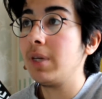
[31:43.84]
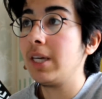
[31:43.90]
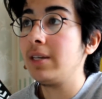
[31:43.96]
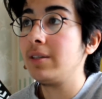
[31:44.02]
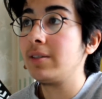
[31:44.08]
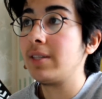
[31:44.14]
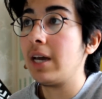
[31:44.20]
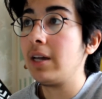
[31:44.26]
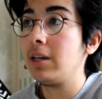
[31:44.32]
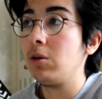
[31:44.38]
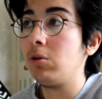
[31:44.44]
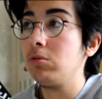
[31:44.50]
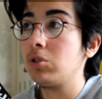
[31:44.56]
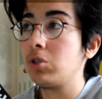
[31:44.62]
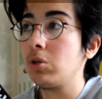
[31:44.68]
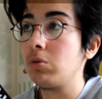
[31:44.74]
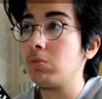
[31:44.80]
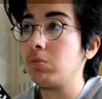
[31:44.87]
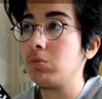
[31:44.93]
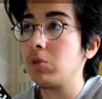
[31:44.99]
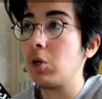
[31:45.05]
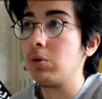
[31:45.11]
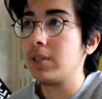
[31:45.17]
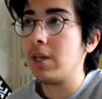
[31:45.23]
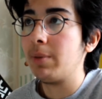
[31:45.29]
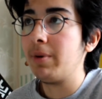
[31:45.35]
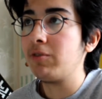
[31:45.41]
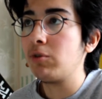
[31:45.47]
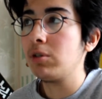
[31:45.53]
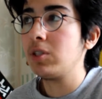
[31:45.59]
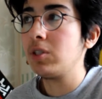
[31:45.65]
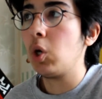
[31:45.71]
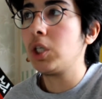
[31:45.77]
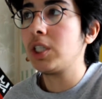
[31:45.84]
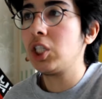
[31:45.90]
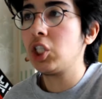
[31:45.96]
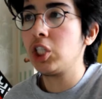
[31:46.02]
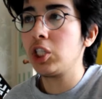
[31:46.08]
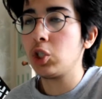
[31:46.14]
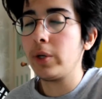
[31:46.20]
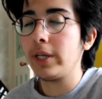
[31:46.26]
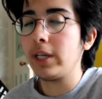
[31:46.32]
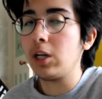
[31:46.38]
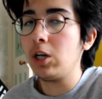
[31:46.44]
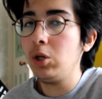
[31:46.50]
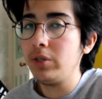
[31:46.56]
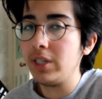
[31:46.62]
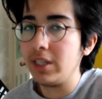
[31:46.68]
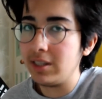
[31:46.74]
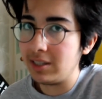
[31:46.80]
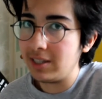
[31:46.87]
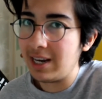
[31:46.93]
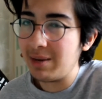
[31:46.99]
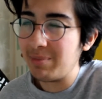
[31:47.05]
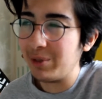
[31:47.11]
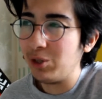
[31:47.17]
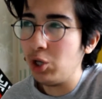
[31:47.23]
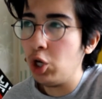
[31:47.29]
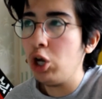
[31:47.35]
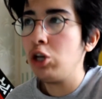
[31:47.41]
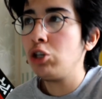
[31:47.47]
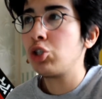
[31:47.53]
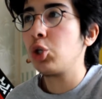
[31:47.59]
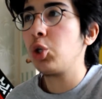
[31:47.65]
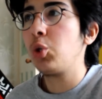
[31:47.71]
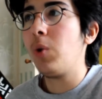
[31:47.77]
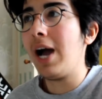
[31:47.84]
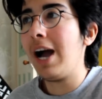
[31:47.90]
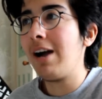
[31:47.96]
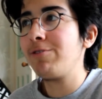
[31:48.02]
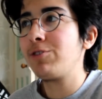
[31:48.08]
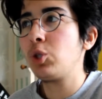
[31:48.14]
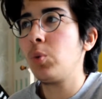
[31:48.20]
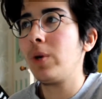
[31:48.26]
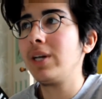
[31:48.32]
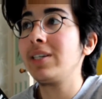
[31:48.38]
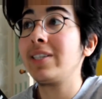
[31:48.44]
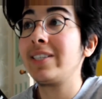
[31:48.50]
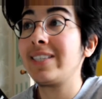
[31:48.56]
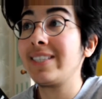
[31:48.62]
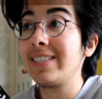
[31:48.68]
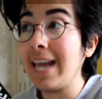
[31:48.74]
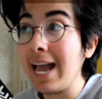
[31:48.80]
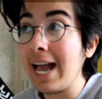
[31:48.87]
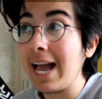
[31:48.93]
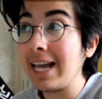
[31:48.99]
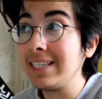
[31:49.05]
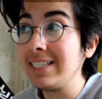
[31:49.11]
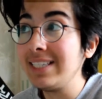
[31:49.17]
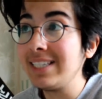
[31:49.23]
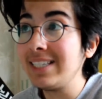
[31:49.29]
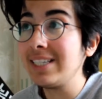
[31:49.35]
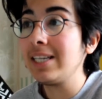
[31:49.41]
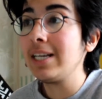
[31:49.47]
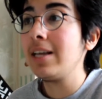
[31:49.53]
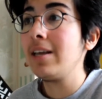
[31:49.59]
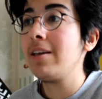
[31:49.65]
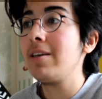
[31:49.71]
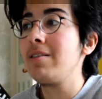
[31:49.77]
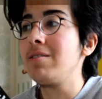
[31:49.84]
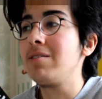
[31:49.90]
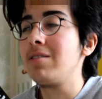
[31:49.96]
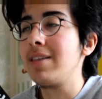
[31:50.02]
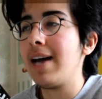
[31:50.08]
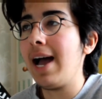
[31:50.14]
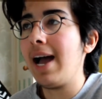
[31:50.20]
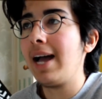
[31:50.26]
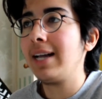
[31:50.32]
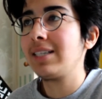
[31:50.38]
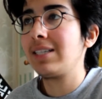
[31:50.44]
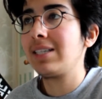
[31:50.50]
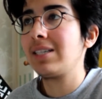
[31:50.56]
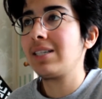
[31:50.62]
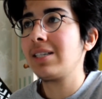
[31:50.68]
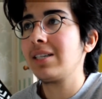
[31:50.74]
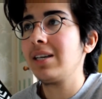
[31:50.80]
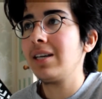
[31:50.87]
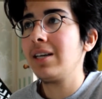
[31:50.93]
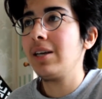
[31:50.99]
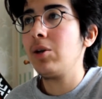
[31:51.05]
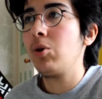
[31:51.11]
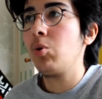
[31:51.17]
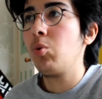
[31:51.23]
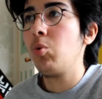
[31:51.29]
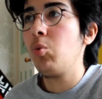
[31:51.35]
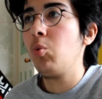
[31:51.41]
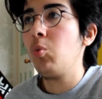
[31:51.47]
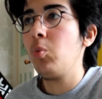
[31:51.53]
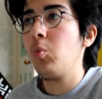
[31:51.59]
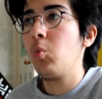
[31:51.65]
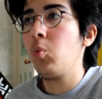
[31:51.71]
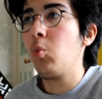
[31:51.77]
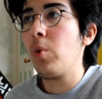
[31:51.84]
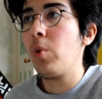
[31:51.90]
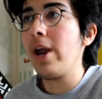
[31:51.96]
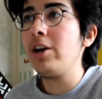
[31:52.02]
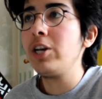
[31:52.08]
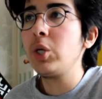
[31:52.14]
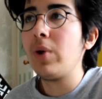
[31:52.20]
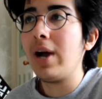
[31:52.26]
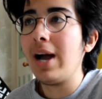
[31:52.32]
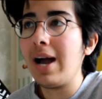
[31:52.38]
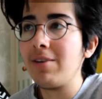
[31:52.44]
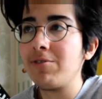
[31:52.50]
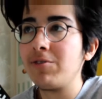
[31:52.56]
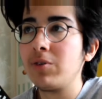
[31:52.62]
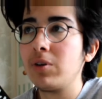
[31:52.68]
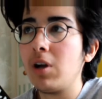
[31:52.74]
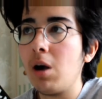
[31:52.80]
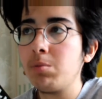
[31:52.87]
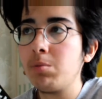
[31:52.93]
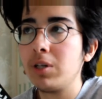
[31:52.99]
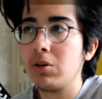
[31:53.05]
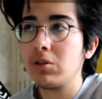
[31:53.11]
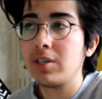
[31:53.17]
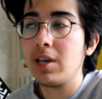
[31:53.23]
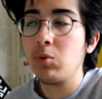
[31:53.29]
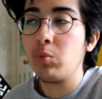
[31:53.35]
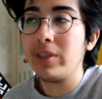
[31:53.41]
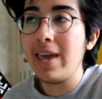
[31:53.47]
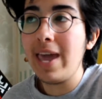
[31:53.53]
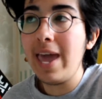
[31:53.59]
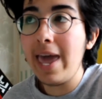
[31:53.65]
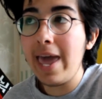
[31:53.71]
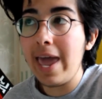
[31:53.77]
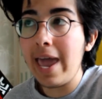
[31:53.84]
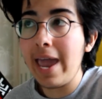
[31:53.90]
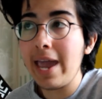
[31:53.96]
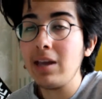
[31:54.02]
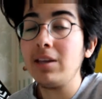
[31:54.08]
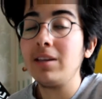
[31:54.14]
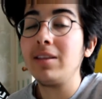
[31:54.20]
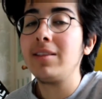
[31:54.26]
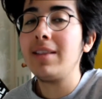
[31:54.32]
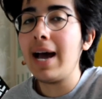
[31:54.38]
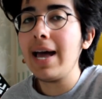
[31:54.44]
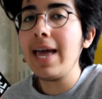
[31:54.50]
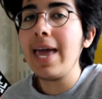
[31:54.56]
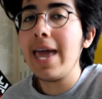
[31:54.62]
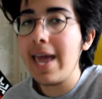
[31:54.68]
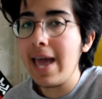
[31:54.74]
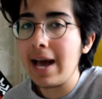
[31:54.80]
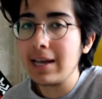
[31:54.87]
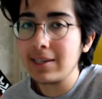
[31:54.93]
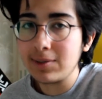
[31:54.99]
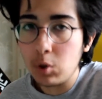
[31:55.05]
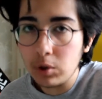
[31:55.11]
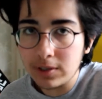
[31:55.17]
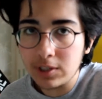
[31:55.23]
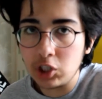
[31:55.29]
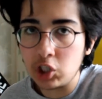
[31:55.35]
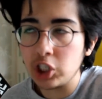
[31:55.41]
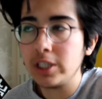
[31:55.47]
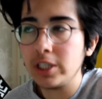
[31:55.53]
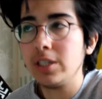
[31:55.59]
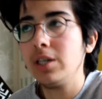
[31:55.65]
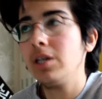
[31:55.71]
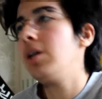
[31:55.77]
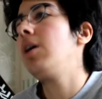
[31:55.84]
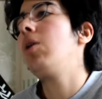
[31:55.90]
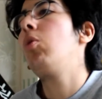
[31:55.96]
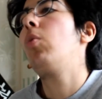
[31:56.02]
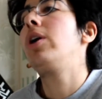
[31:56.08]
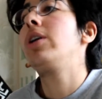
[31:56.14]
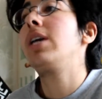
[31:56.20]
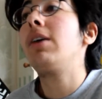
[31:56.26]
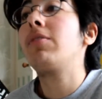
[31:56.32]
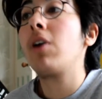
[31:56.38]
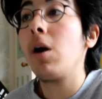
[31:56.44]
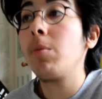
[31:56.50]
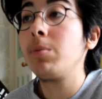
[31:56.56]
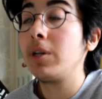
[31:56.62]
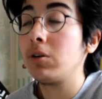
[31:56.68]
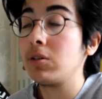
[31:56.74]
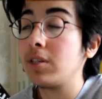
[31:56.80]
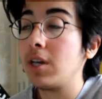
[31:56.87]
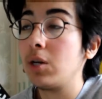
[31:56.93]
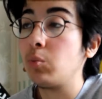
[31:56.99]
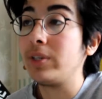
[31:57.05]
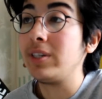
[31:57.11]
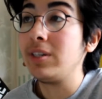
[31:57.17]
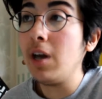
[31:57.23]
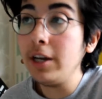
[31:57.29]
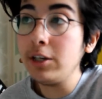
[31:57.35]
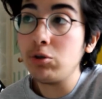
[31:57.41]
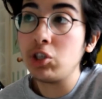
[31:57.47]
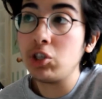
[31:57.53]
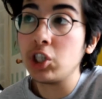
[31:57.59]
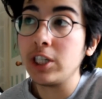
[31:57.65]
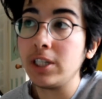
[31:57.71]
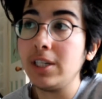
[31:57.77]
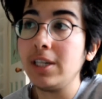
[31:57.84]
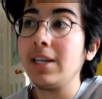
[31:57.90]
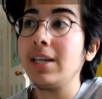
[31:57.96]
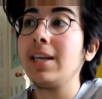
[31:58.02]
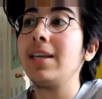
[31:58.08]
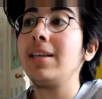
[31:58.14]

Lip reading: is that it also goes up. Of course, oxygen is not included in the table, so you have to understand that where you have carbon dioxide with air, that air has oxygen. Where you have carbon dioxide with nitrogen,